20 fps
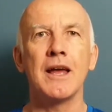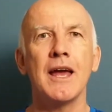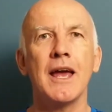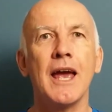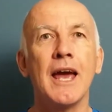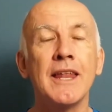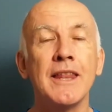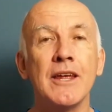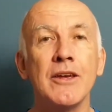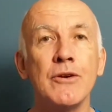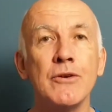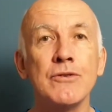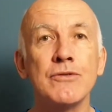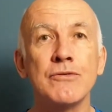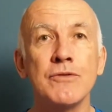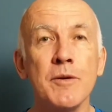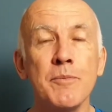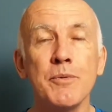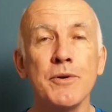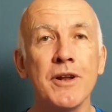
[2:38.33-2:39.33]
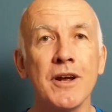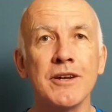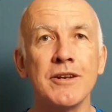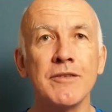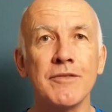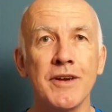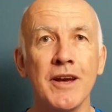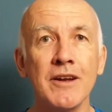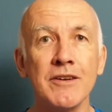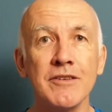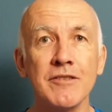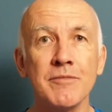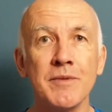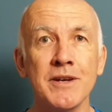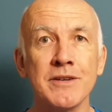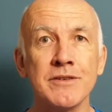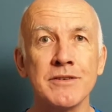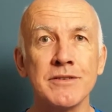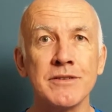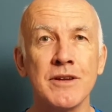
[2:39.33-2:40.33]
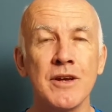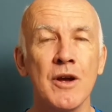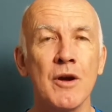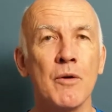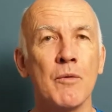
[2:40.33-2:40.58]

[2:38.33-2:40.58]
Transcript: And they use reproductive countermeasures.